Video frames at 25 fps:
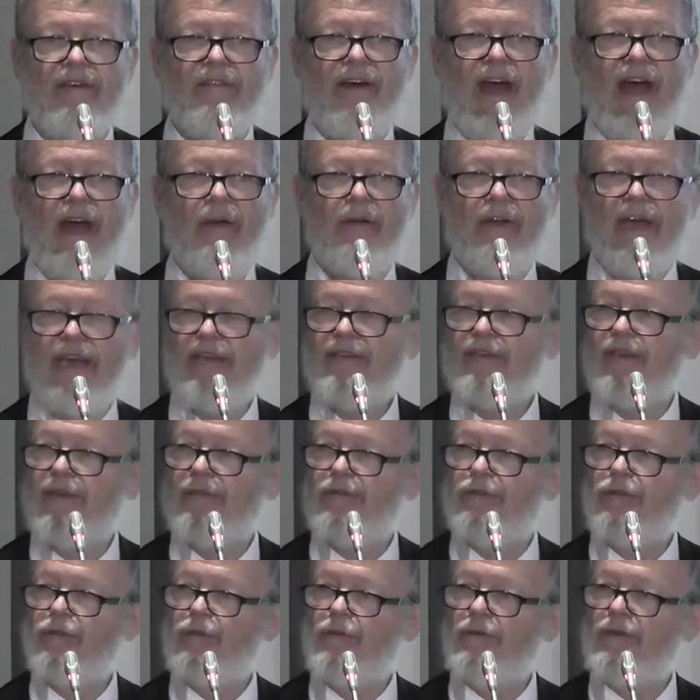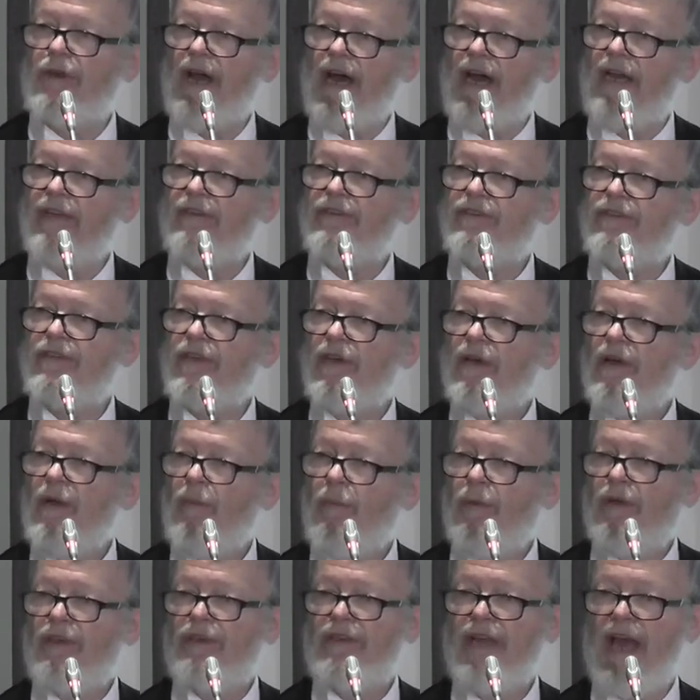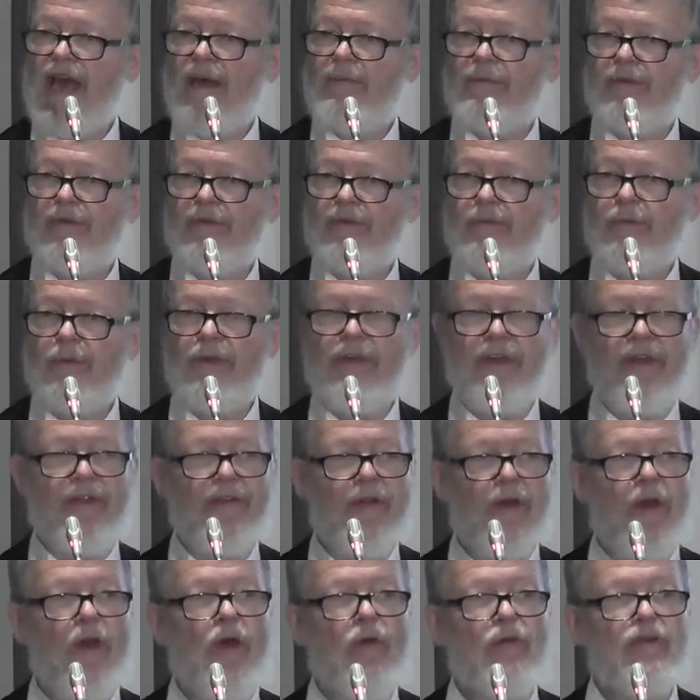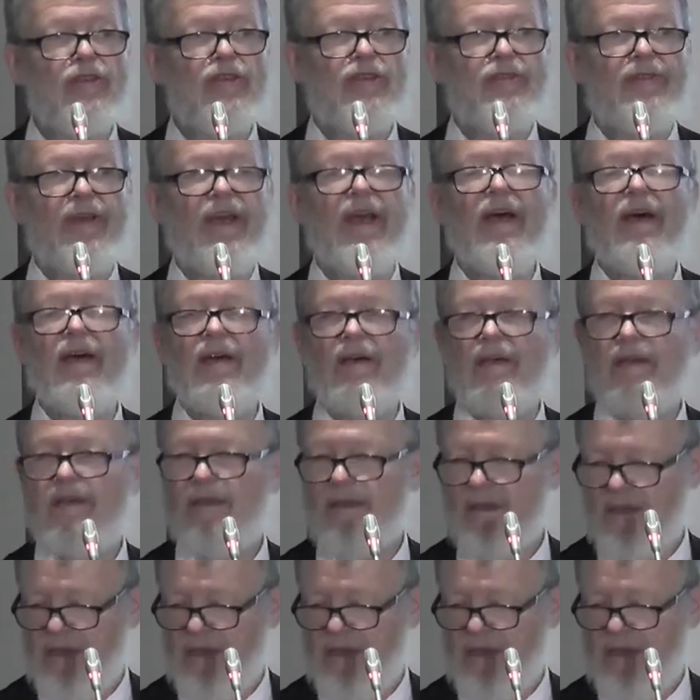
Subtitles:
a violation of human rights, which happened within the whole sphere